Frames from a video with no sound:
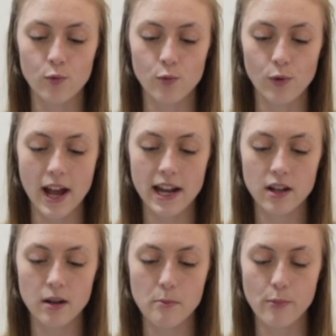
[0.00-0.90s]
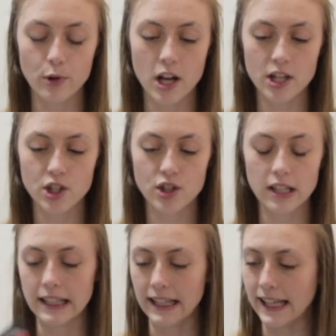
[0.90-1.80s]
red
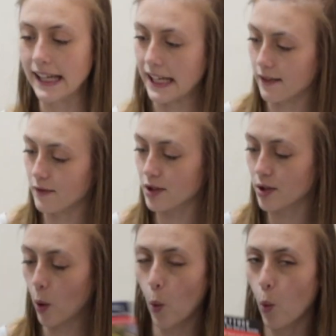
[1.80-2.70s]
blushed leaves.